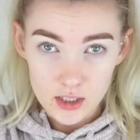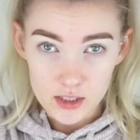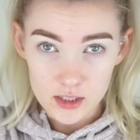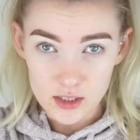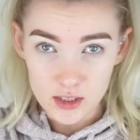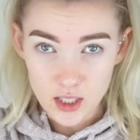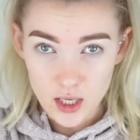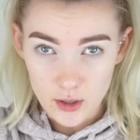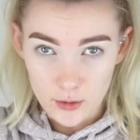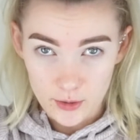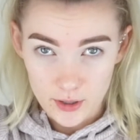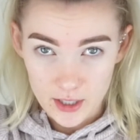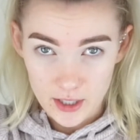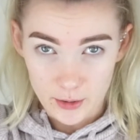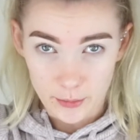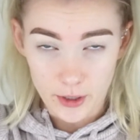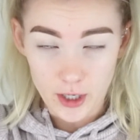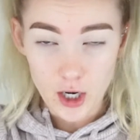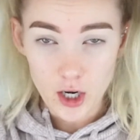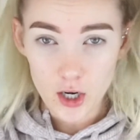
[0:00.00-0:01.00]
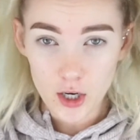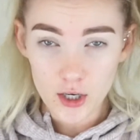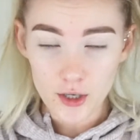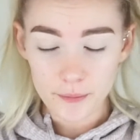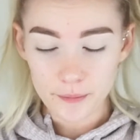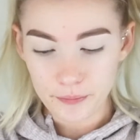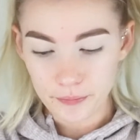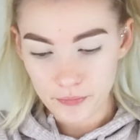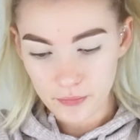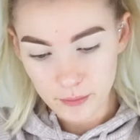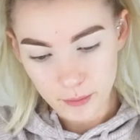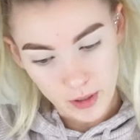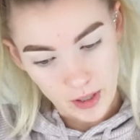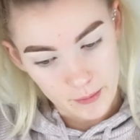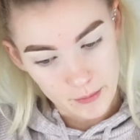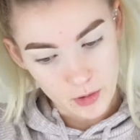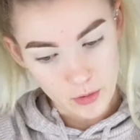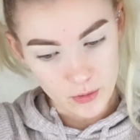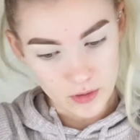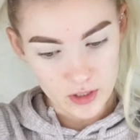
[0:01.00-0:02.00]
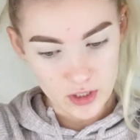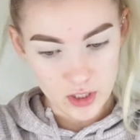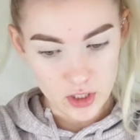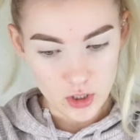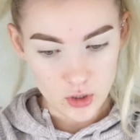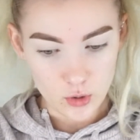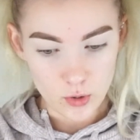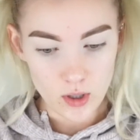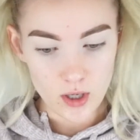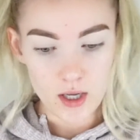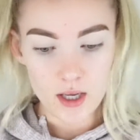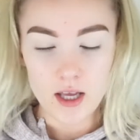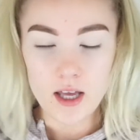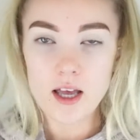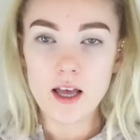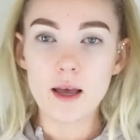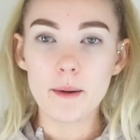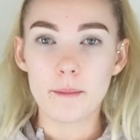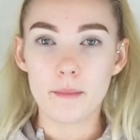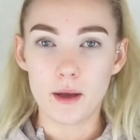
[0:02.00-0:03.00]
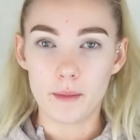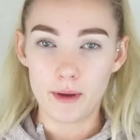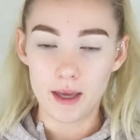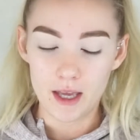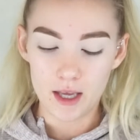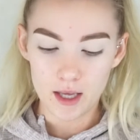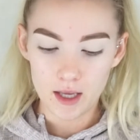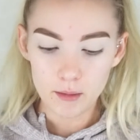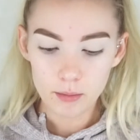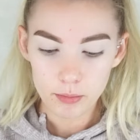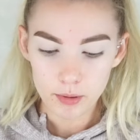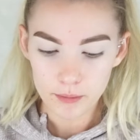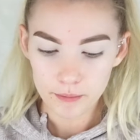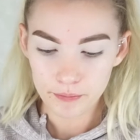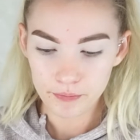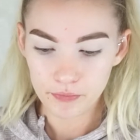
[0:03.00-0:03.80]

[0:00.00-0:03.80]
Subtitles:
So here we are, but I'm going to do my makeup.